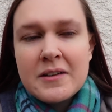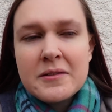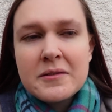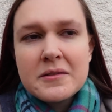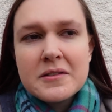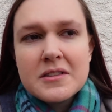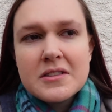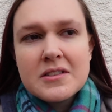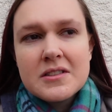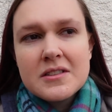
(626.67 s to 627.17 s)

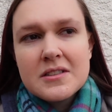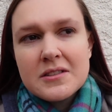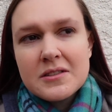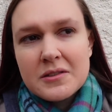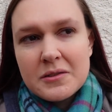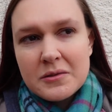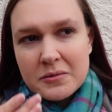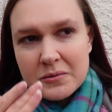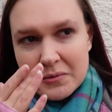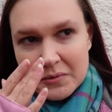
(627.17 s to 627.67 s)
which, you
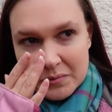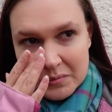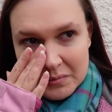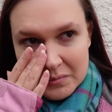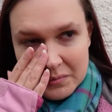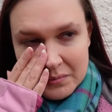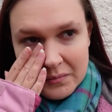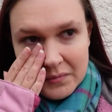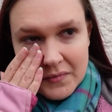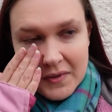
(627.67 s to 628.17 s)
know, will
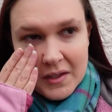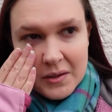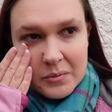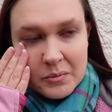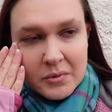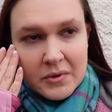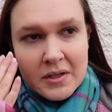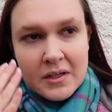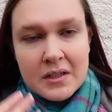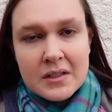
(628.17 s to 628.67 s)
they
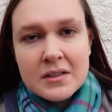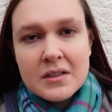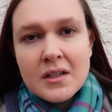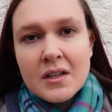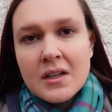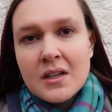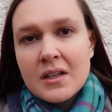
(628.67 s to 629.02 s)
bring